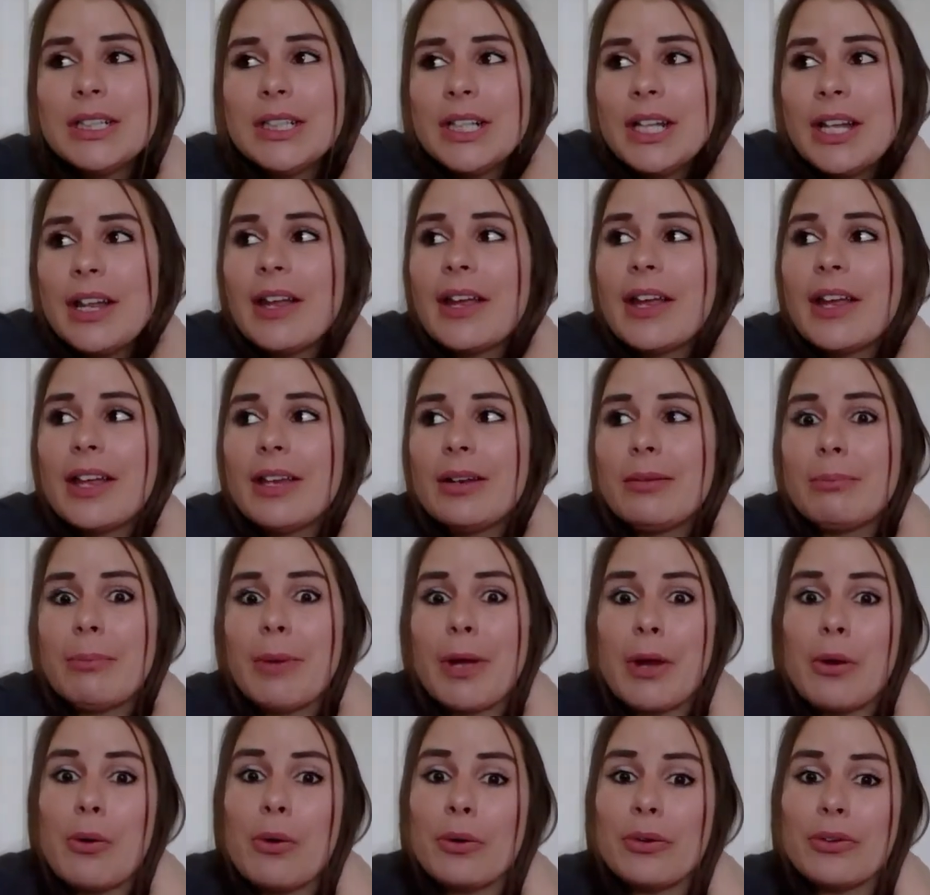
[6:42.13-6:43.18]
and my
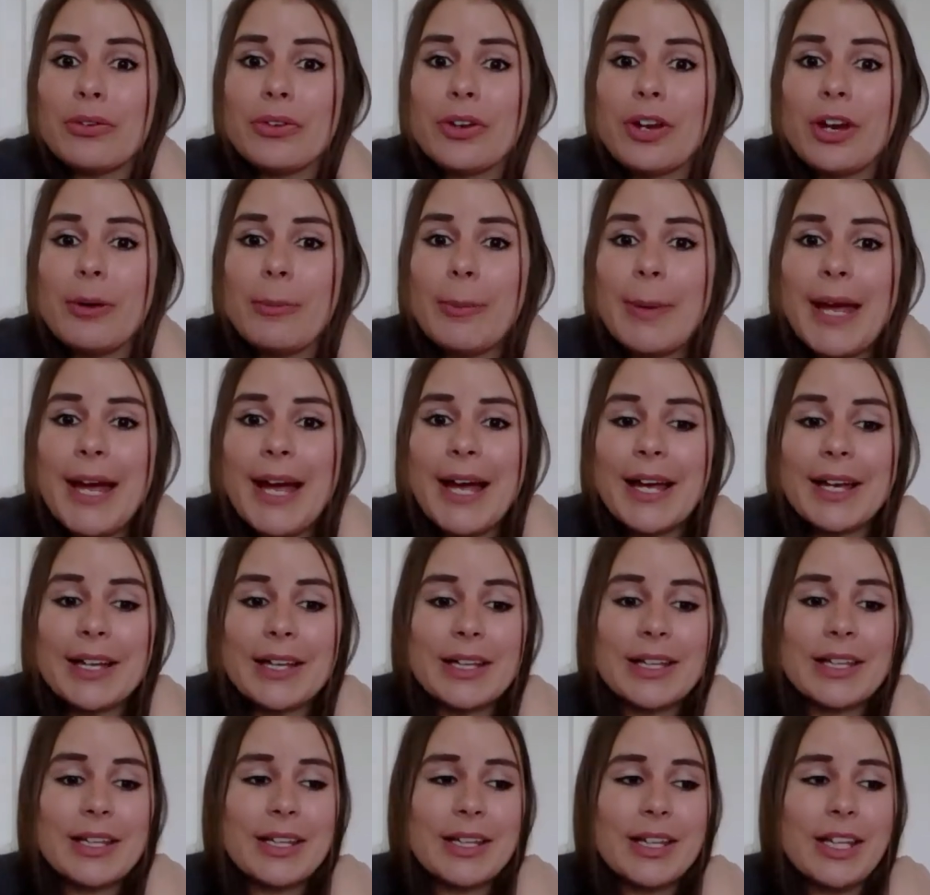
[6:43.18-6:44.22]
whole entire back
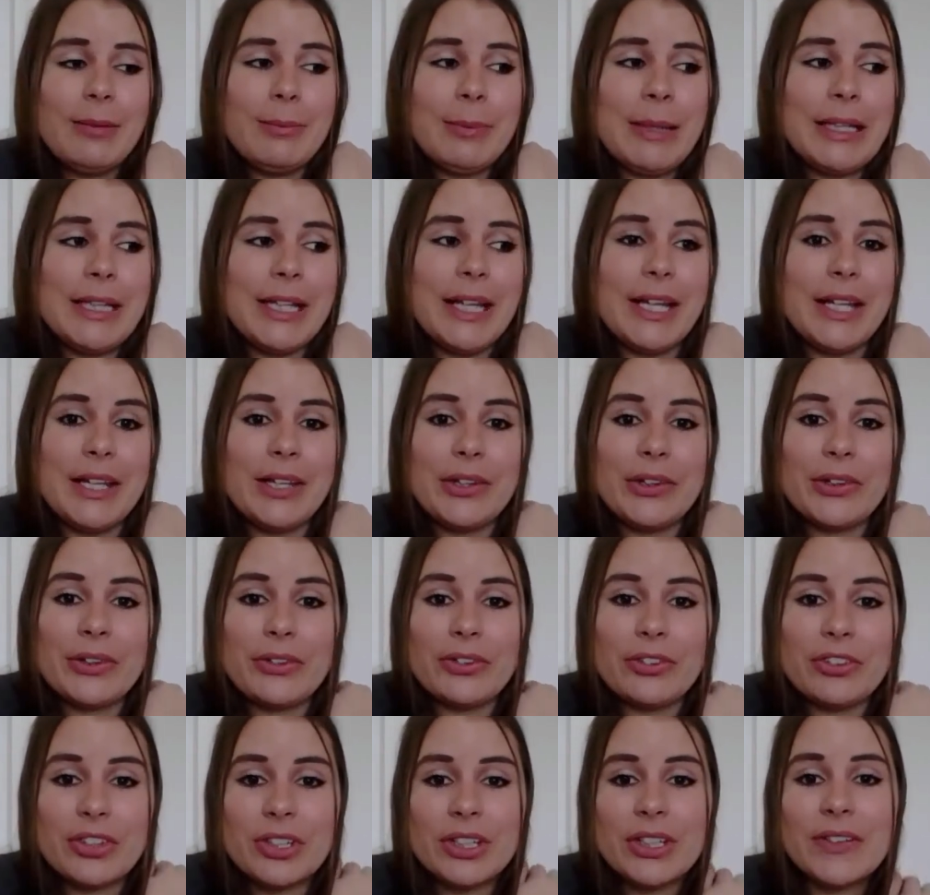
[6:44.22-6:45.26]
and my legs are
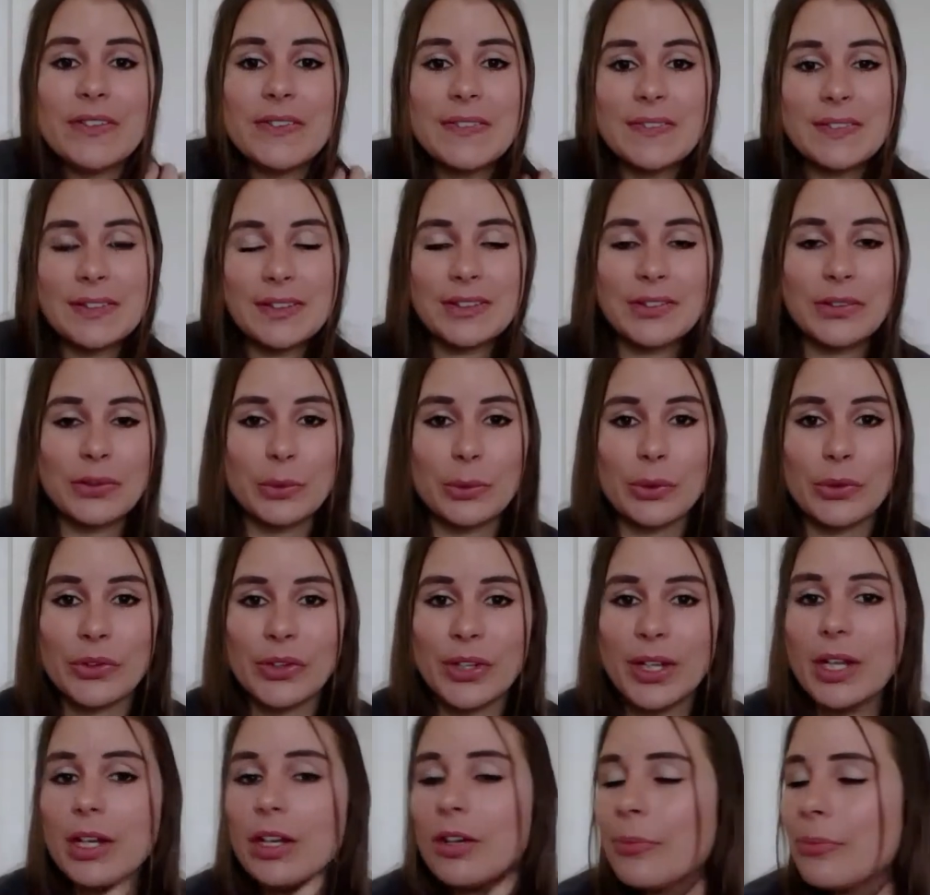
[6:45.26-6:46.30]
just sore as
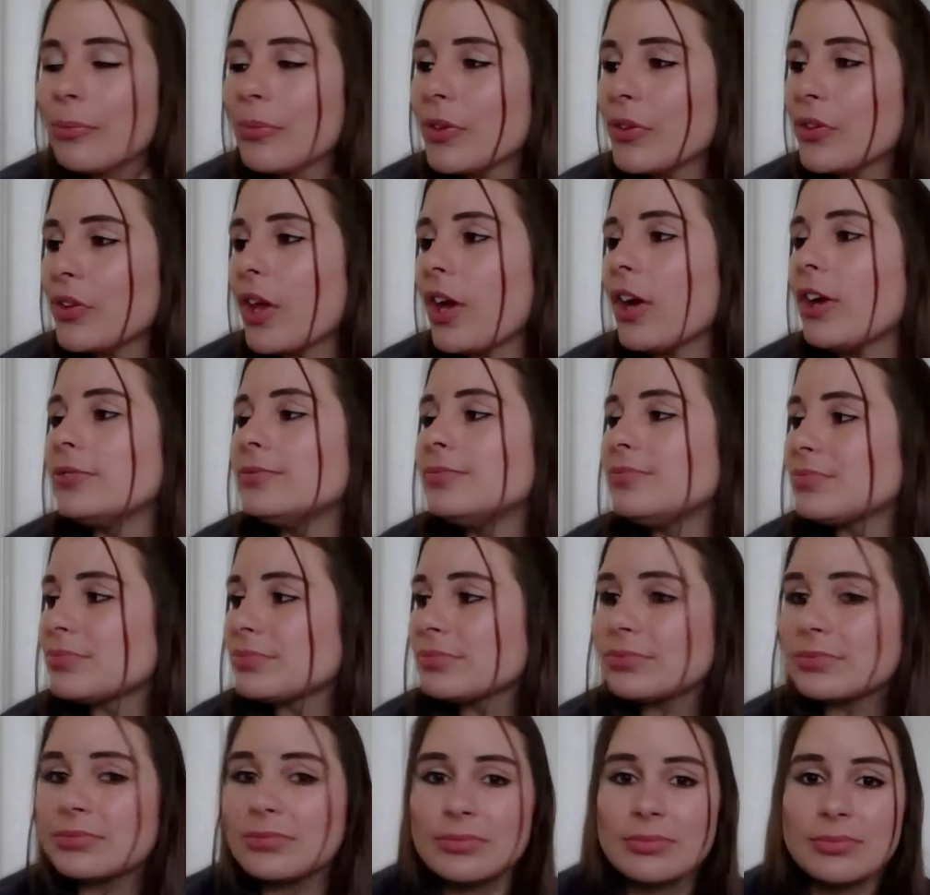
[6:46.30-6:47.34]
hell. So
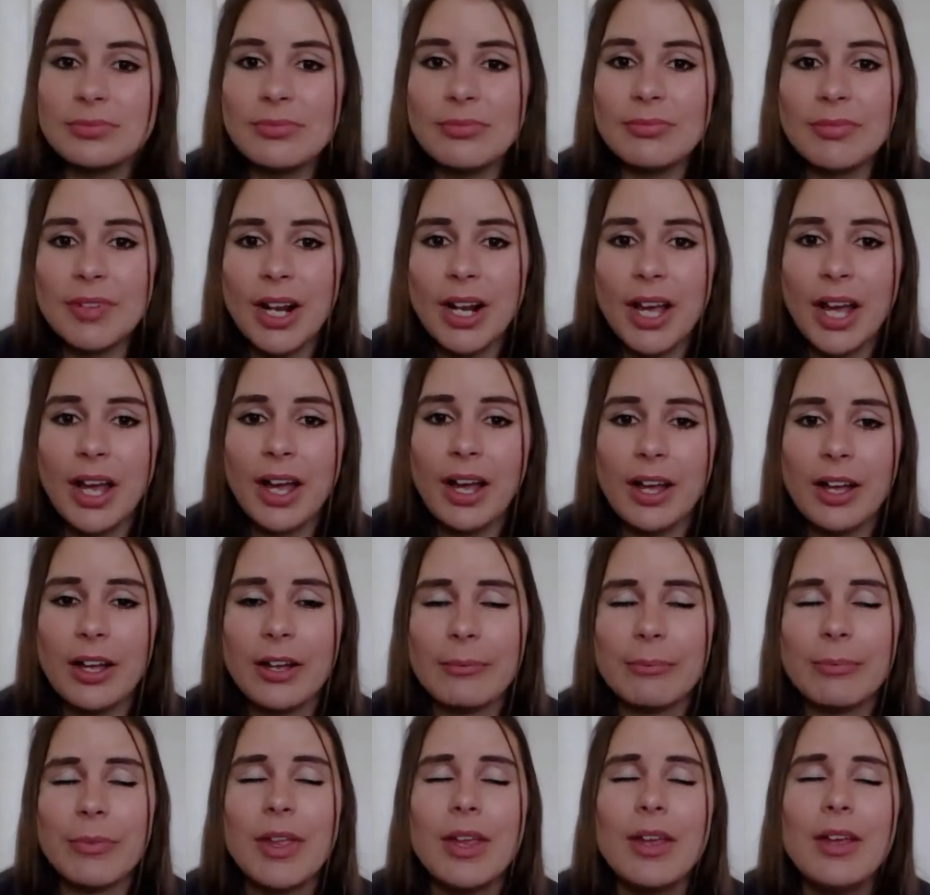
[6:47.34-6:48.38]

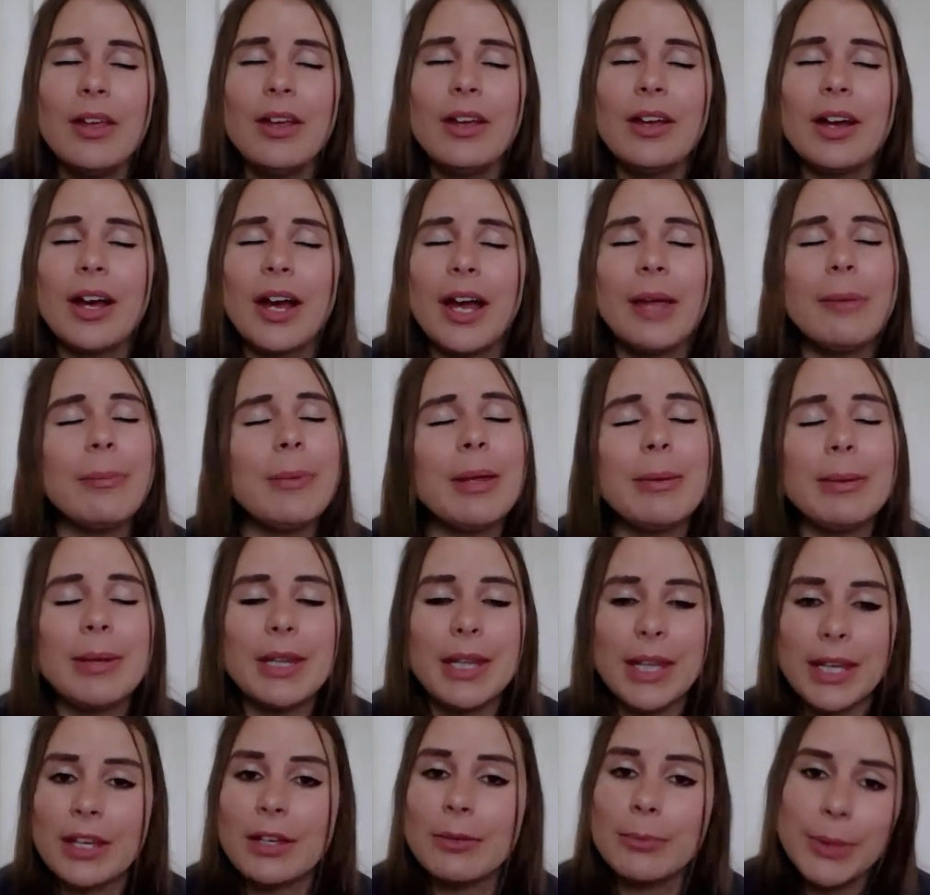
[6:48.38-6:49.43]
I may be
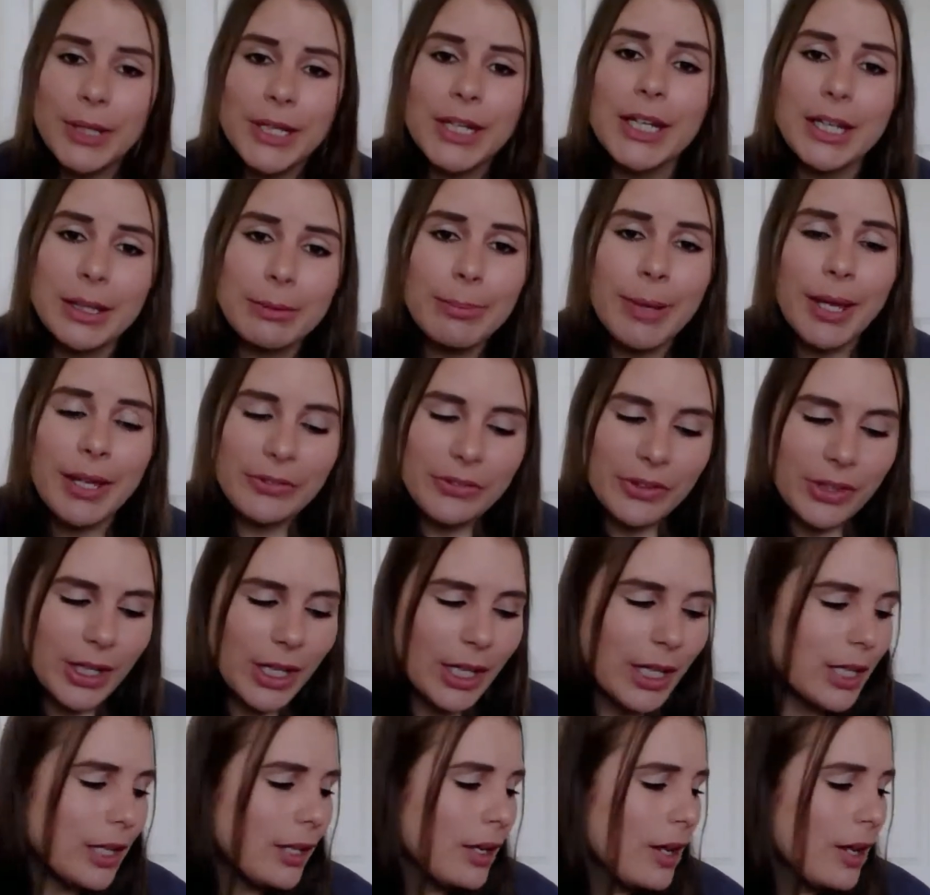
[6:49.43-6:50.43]
laying on my heating pad tonight.